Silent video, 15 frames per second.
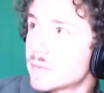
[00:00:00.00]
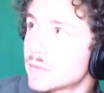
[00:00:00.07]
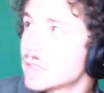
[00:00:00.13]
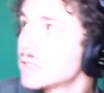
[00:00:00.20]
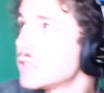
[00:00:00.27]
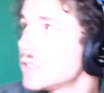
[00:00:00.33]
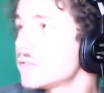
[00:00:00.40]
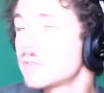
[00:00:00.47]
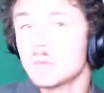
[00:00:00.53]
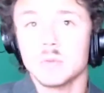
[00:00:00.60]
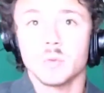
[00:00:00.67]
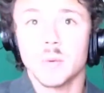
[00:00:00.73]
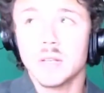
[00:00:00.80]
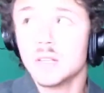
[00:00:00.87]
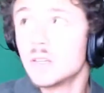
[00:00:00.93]
Just from the
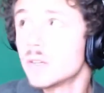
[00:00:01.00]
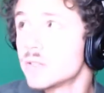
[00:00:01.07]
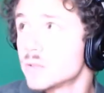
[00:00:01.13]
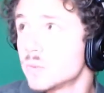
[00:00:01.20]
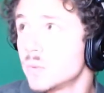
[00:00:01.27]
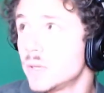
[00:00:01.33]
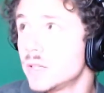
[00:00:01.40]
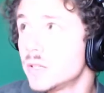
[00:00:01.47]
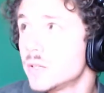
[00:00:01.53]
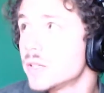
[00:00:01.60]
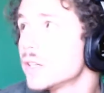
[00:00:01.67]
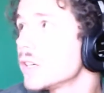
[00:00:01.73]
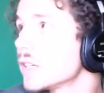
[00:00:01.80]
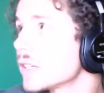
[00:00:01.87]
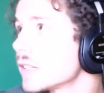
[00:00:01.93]
window, there's a window
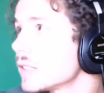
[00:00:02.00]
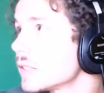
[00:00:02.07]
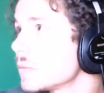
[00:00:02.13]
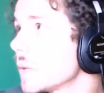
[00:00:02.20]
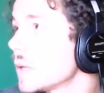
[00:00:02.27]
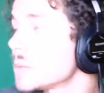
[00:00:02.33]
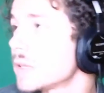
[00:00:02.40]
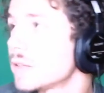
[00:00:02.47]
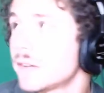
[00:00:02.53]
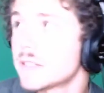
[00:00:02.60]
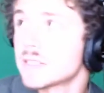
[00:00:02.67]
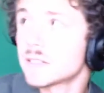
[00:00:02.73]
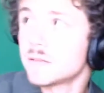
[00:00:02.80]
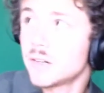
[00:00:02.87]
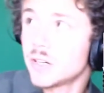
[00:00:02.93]
here, and it makes my face
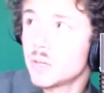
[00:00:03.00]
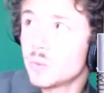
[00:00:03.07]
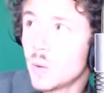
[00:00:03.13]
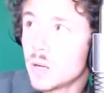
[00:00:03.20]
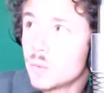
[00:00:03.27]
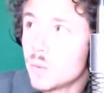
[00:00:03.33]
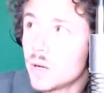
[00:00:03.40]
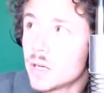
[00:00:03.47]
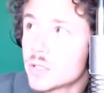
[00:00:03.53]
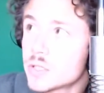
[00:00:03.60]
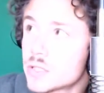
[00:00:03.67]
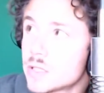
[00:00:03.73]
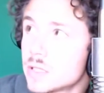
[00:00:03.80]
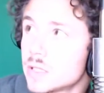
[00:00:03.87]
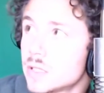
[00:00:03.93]
like very
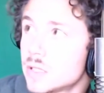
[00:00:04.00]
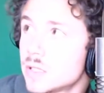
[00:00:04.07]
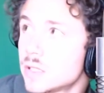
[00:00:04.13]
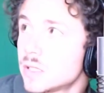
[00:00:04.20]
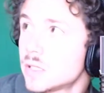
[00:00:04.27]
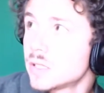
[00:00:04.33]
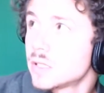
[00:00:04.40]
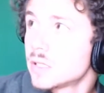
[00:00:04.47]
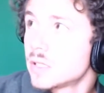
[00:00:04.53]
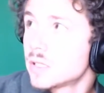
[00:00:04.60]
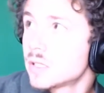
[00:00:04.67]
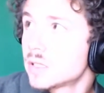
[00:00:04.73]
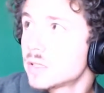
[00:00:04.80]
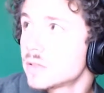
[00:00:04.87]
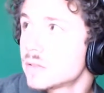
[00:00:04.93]
whitewashed.
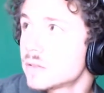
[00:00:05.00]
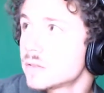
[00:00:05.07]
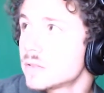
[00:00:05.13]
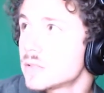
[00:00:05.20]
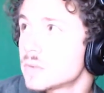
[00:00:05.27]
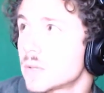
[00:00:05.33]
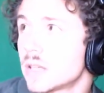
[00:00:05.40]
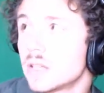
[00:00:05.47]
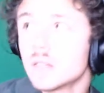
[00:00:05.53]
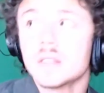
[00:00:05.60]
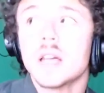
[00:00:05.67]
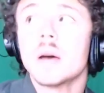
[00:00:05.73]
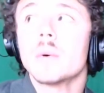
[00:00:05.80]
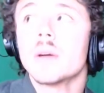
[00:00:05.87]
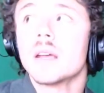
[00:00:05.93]
Just when I look
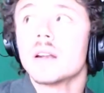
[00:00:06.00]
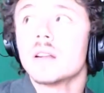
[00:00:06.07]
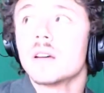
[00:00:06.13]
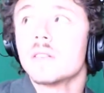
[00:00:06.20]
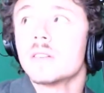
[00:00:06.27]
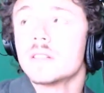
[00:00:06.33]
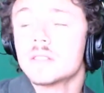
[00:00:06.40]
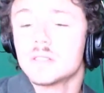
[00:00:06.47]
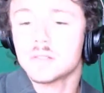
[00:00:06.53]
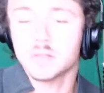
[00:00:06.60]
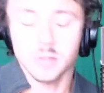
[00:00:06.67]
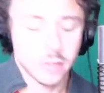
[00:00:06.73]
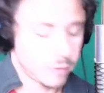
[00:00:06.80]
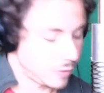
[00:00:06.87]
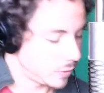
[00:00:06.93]
that way, I don't know if it's
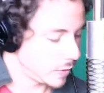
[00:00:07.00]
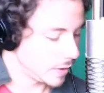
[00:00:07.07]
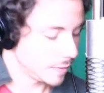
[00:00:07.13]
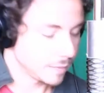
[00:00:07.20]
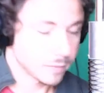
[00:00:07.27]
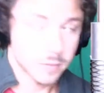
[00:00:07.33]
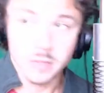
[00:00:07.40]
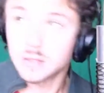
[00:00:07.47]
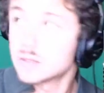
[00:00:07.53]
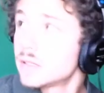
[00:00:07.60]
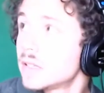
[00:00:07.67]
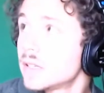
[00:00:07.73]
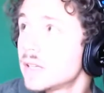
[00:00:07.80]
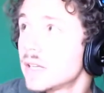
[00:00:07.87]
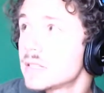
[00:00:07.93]
true every way, but
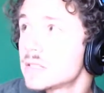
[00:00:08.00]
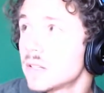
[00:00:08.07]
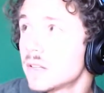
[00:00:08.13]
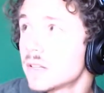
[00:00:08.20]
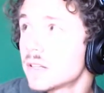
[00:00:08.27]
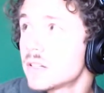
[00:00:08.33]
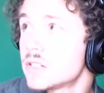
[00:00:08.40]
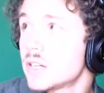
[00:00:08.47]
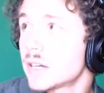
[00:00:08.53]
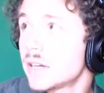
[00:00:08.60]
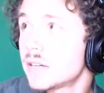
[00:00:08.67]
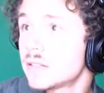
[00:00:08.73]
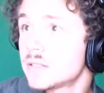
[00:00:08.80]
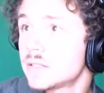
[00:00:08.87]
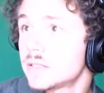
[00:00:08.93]
it's another thing to check
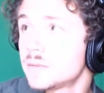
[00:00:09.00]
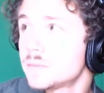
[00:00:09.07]
out too.